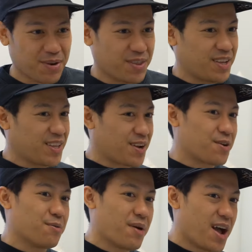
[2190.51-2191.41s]
and then like
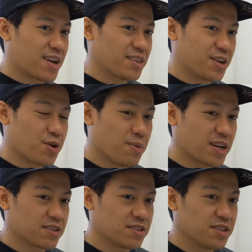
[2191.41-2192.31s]
go back
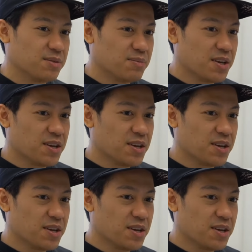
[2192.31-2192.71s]
to sleep.